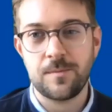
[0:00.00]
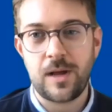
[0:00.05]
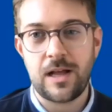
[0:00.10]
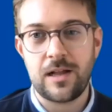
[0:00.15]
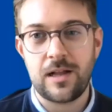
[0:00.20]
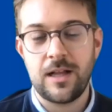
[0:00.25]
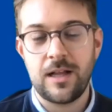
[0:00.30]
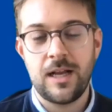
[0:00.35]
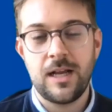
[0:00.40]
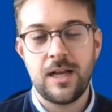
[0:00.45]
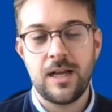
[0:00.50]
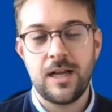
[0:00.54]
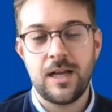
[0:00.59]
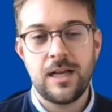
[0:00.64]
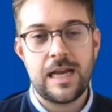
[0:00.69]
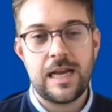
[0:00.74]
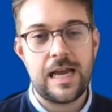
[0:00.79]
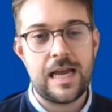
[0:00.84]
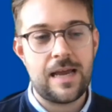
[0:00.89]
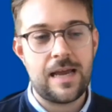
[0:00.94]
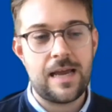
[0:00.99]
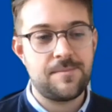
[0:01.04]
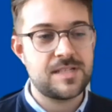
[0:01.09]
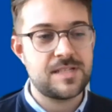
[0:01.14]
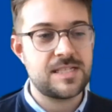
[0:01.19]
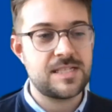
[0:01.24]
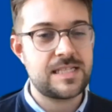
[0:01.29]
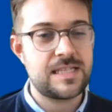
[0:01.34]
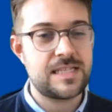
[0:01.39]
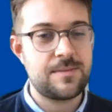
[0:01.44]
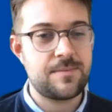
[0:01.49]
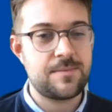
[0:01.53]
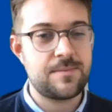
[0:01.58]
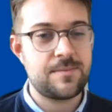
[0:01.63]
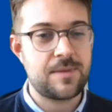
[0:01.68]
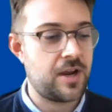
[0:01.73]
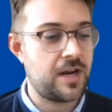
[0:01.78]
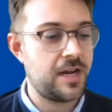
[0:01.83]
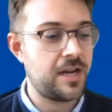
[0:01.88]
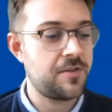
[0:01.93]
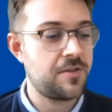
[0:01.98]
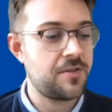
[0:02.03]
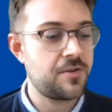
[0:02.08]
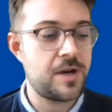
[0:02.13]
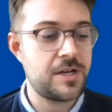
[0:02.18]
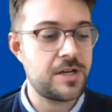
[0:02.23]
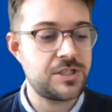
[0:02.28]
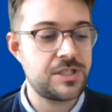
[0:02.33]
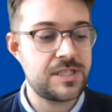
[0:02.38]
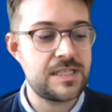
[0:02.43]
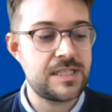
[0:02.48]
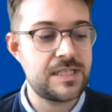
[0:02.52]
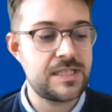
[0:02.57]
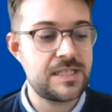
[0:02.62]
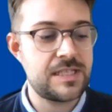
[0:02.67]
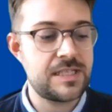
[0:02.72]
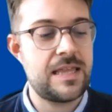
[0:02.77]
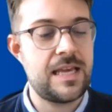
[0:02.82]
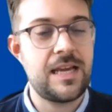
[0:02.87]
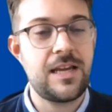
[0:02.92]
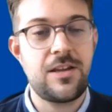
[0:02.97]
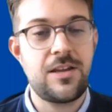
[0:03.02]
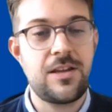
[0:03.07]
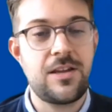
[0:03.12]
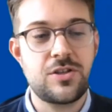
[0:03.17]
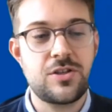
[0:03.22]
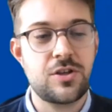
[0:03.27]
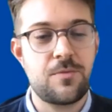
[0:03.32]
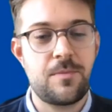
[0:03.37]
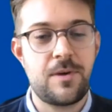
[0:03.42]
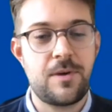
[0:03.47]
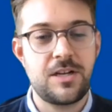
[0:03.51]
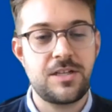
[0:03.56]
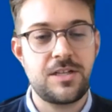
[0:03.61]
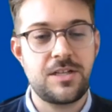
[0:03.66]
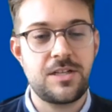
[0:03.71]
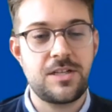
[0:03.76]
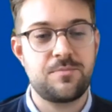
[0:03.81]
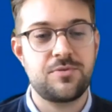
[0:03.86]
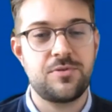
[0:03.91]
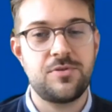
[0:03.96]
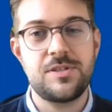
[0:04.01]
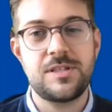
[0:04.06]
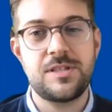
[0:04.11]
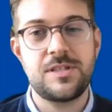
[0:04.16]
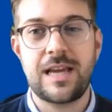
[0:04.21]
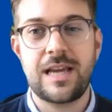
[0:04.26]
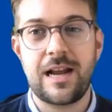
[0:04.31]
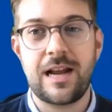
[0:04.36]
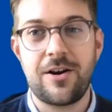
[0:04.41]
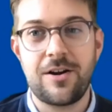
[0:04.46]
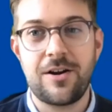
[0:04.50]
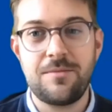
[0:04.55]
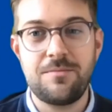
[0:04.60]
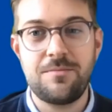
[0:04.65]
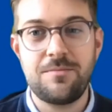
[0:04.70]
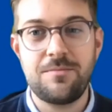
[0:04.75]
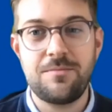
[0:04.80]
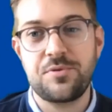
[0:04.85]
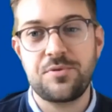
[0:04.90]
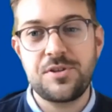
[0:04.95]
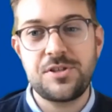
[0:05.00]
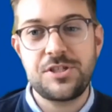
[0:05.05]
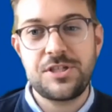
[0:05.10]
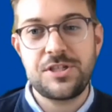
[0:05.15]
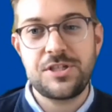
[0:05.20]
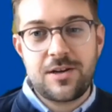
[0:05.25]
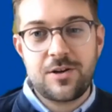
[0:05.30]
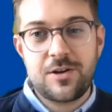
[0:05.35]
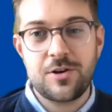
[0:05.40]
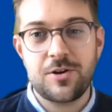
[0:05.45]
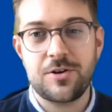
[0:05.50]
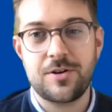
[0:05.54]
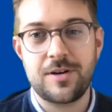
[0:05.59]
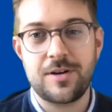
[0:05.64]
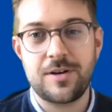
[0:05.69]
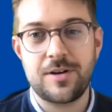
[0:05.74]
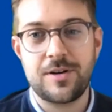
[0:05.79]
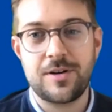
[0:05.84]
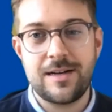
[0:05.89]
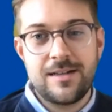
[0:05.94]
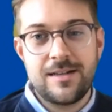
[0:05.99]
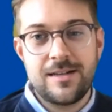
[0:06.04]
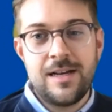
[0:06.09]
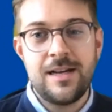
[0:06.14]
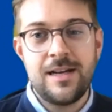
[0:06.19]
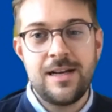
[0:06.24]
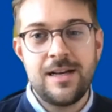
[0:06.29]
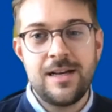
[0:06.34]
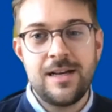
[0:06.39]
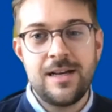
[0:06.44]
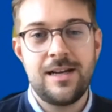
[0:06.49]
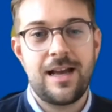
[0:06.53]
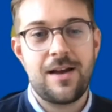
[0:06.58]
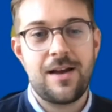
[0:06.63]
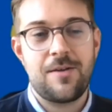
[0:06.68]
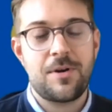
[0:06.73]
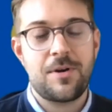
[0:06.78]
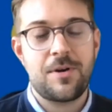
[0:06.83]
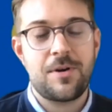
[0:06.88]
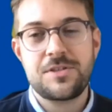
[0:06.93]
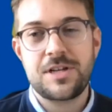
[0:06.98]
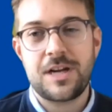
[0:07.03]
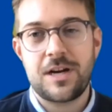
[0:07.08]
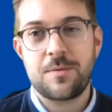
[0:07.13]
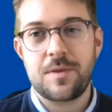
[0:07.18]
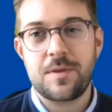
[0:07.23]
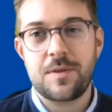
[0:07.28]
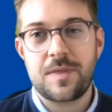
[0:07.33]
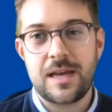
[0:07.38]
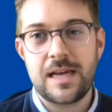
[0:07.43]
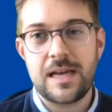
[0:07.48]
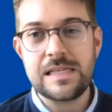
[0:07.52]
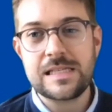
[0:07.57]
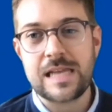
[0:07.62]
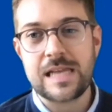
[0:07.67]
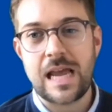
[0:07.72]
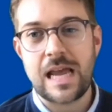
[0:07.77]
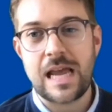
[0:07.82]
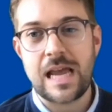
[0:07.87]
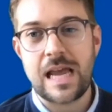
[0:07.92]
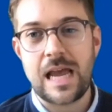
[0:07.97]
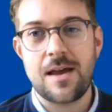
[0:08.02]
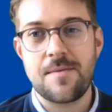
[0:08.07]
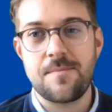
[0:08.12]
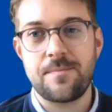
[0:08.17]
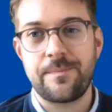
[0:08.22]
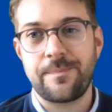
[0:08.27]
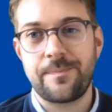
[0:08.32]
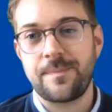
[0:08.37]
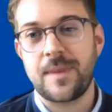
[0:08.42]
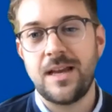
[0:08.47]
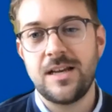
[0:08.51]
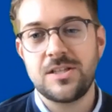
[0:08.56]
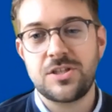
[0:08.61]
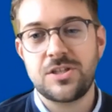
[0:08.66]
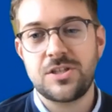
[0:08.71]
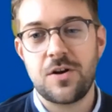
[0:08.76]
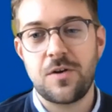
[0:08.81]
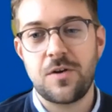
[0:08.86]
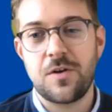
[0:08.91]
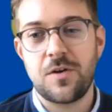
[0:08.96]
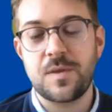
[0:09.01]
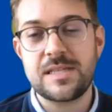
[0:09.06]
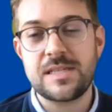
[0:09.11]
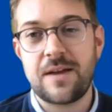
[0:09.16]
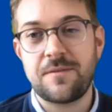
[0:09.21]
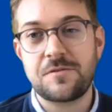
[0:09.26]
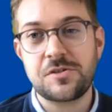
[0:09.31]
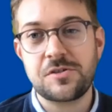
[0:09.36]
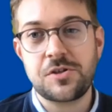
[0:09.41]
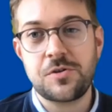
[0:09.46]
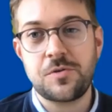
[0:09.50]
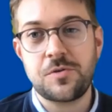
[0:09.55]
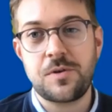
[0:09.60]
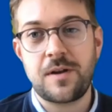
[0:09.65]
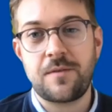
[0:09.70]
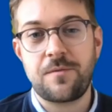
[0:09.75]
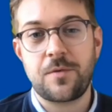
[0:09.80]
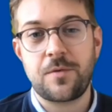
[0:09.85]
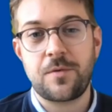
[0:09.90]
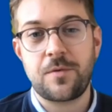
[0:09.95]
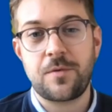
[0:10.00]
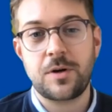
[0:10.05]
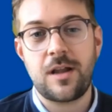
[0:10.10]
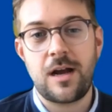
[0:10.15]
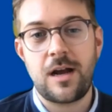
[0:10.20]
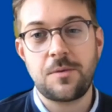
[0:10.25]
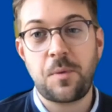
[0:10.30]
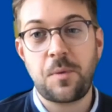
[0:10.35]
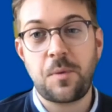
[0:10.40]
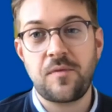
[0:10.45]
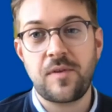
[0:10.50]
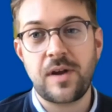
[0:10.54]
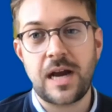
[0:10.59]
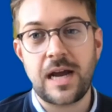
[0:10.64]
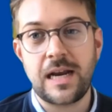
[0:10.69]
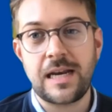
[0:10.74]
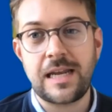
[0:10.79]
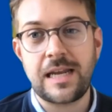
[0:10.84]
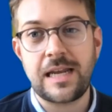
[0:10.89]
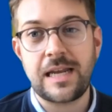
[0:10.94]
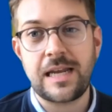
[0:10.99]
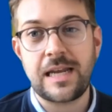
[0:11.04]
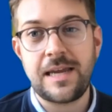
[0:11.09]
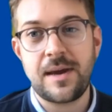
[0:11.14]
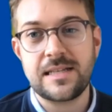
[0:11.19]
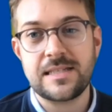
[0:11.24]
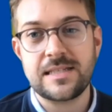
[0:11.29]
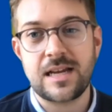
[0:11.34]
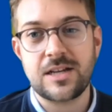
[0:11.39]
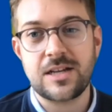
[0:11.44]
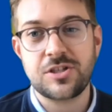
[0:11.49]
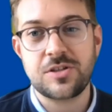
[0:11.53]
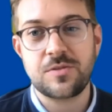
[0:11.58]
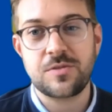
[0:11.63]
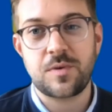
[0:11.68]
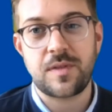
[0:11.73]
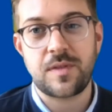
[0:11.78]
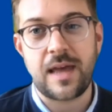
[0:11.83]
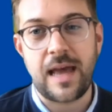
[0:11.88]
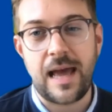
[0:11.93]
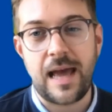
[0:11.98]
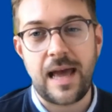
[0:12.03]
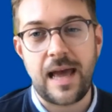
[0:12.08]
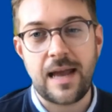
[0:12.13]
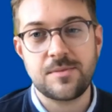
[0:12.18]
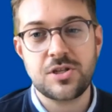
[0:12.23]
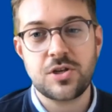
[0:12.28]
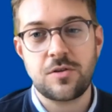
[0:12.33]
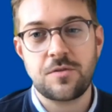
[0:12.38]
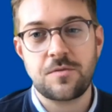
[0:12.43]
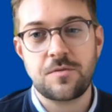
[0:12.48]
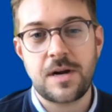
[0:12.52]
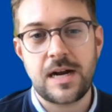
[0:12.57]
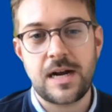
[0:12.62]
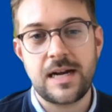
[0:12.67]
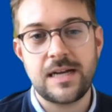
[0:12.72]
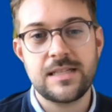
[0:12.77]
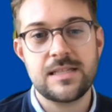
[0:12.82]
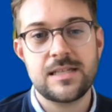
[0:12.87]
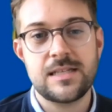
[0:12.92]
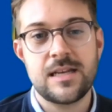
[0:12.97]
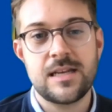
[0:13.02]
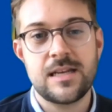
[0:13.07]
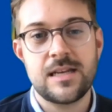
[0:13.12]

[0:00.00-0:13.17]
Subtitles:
Well, doesn't seem like there are any other questions. Thank you so much, Bruce and Karen. Appreciate your what you've shared with us. So this afternoon at 4 o'clock, we've got an e-bike session with Adam Solar Rides.